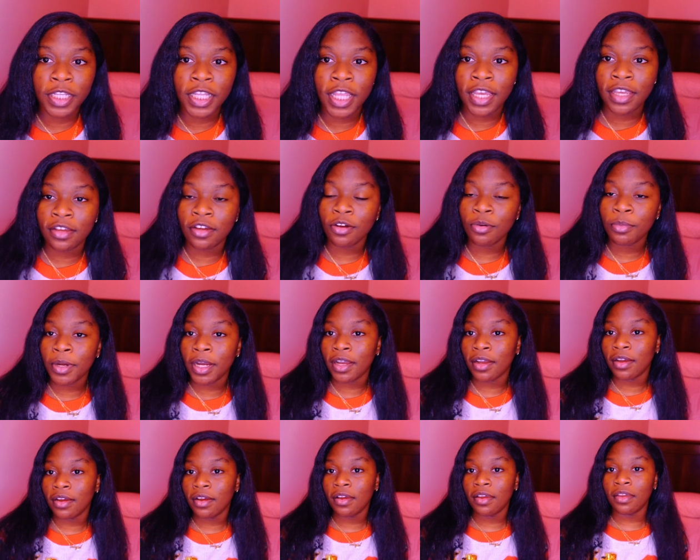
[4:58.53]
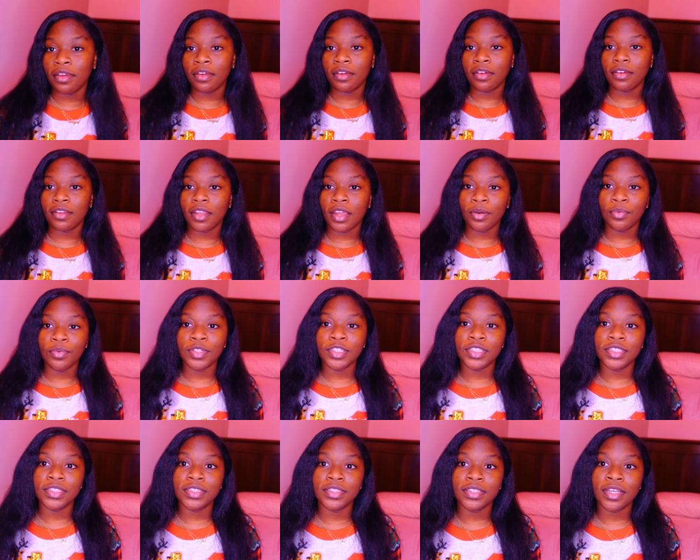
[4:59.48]
Like, oh my god, like we
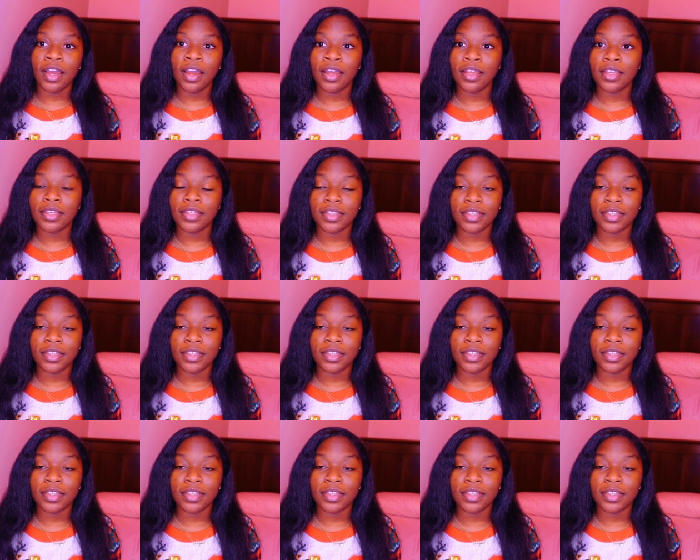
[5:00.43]
just got,